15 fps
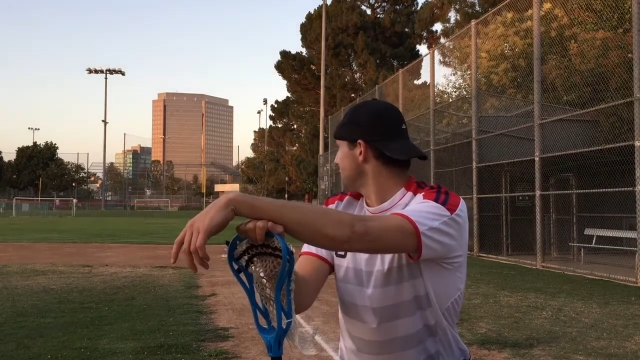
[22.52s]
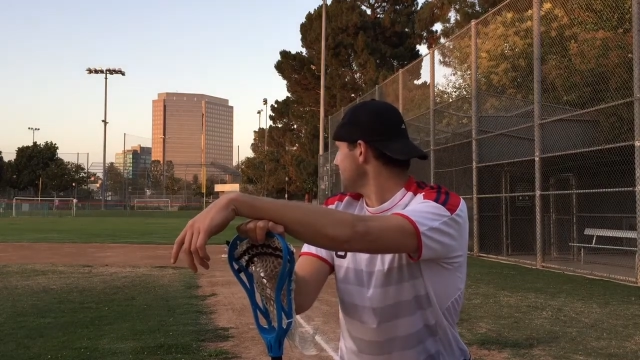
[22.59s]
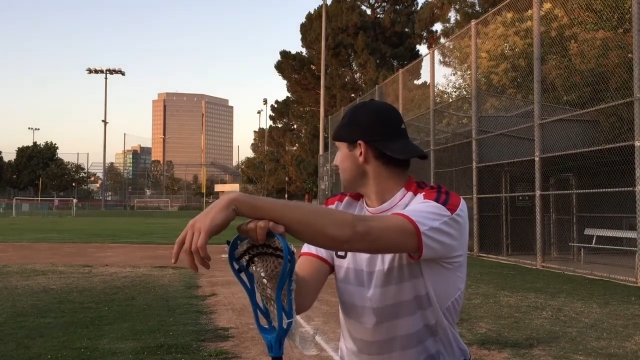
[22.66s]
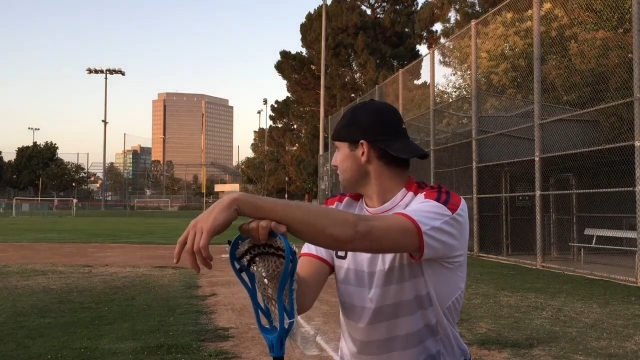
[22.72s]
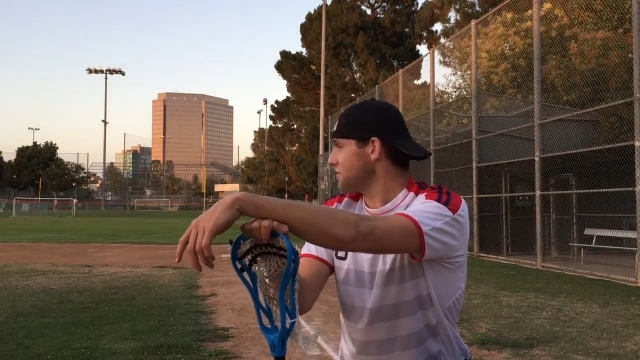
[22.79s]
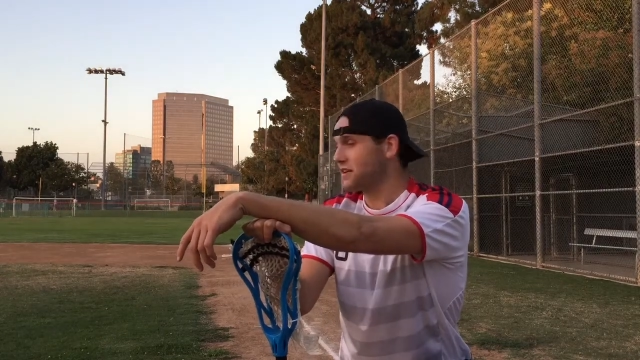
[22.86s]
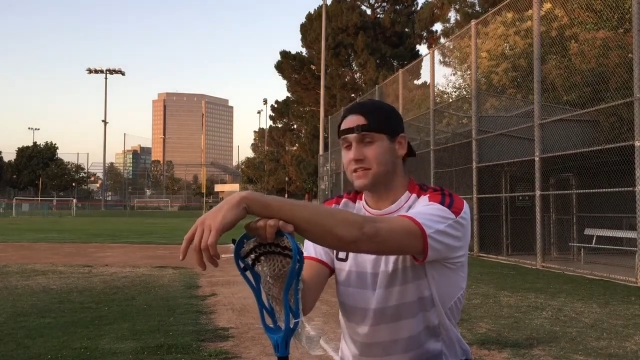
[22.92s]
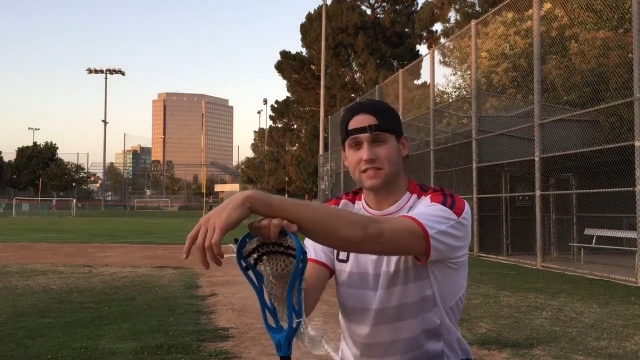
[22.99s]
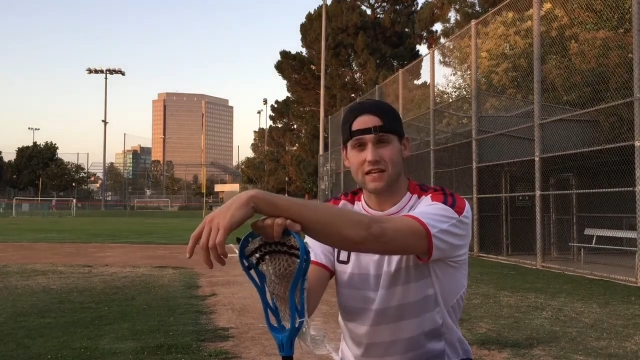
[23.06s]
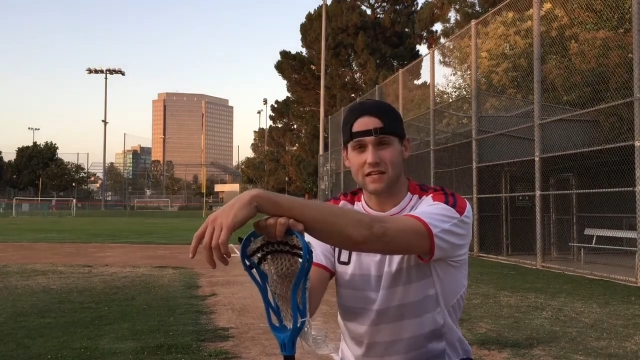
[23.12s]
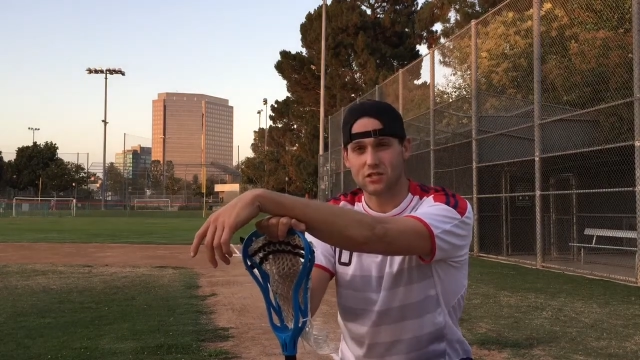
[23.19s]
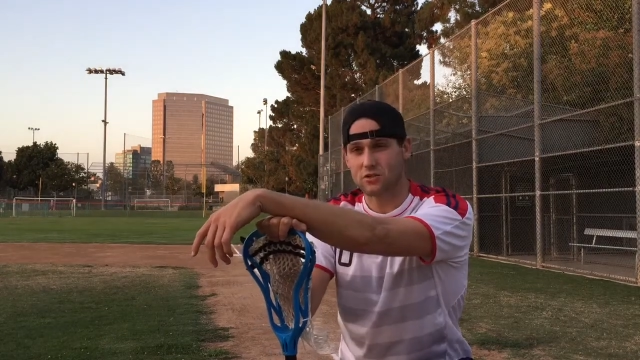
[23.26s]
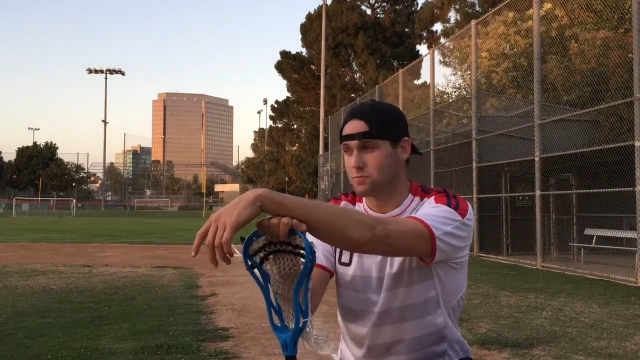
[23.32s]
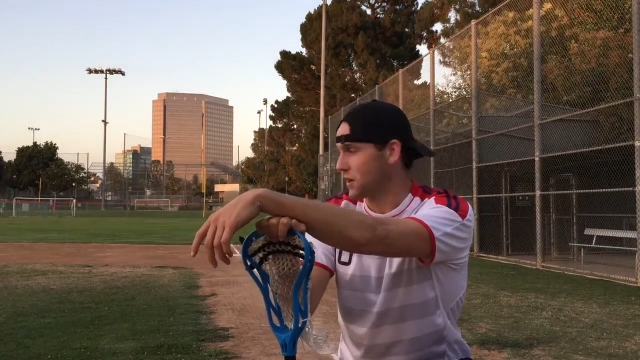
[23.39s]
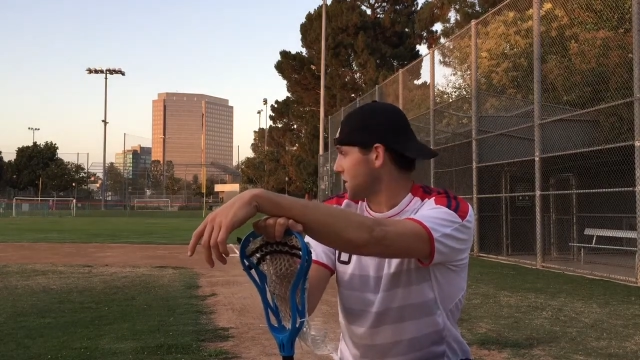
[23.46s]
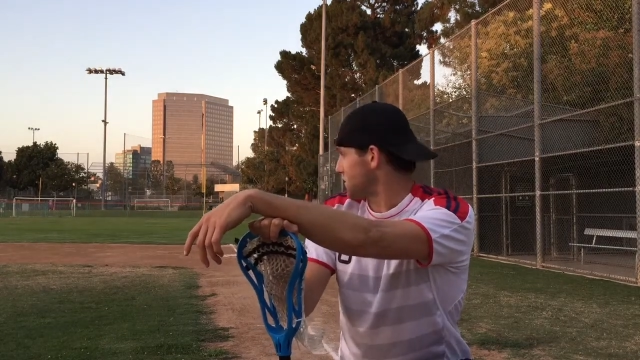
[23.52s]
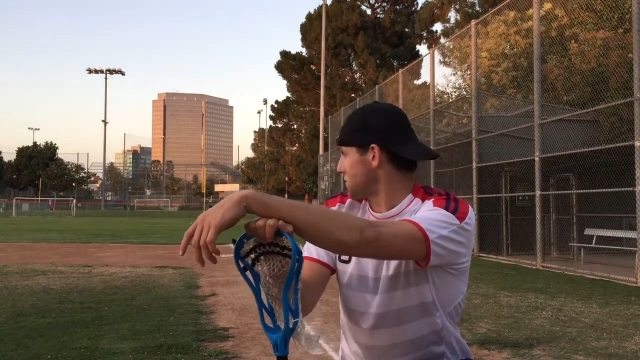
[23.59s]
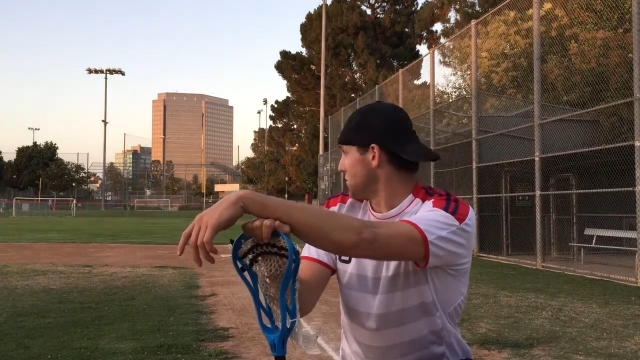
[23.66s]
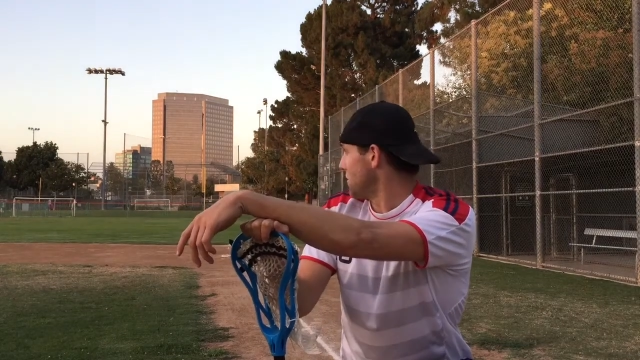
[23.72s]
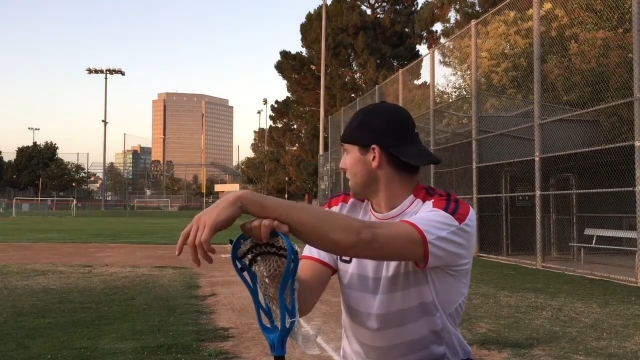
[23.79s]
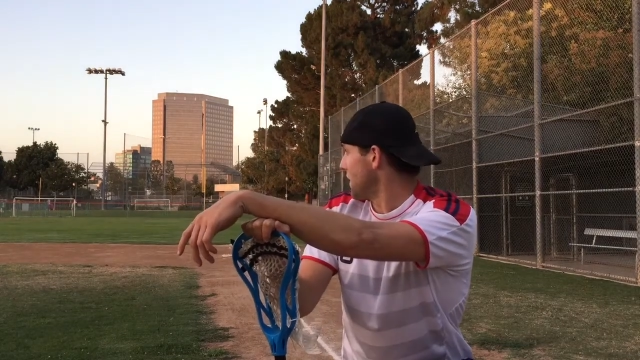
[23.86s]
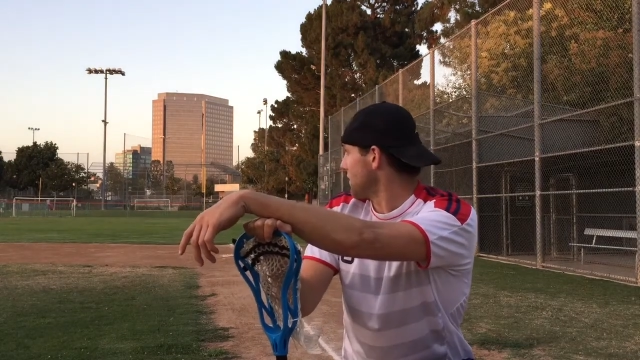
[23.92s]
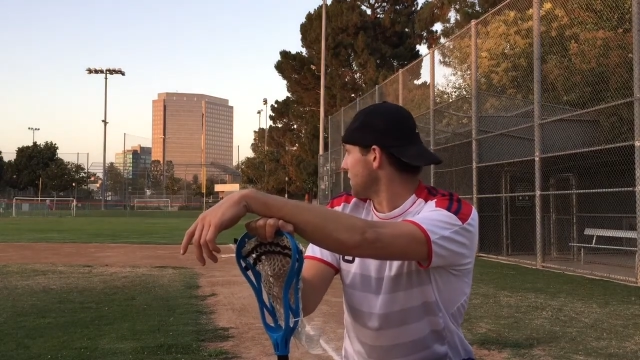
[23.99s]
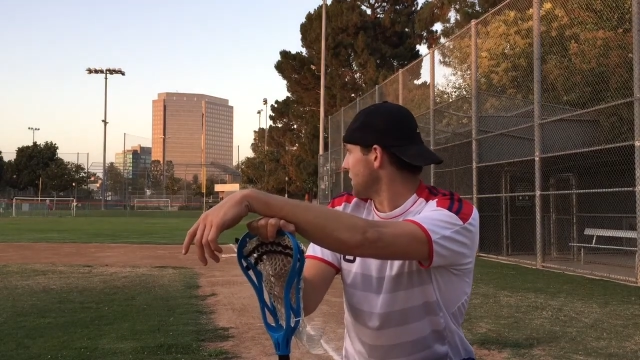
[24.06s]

what the fuck's that schmuck doing up